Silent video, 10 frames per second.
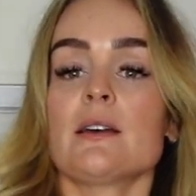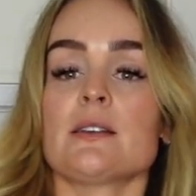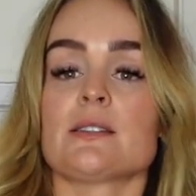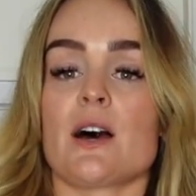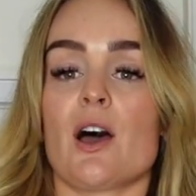
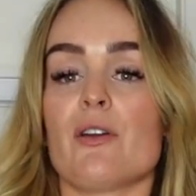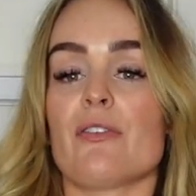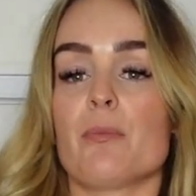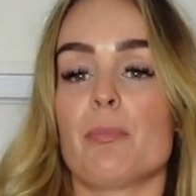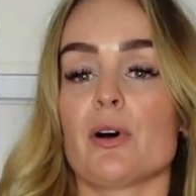So for
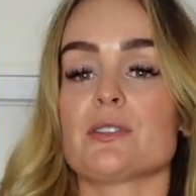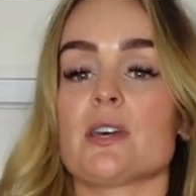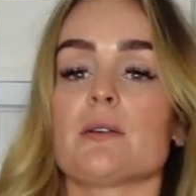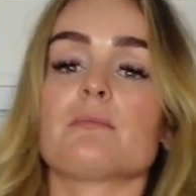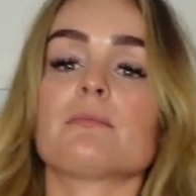the
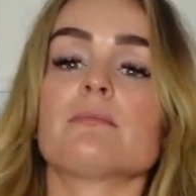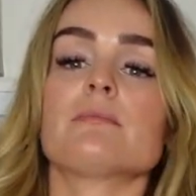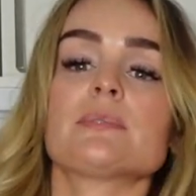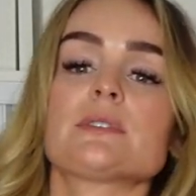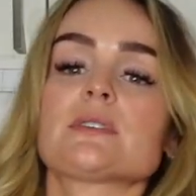
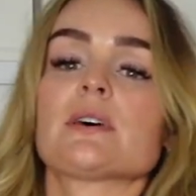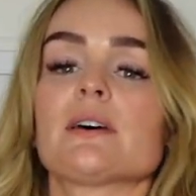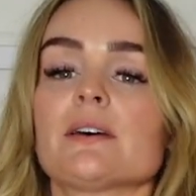bottoms,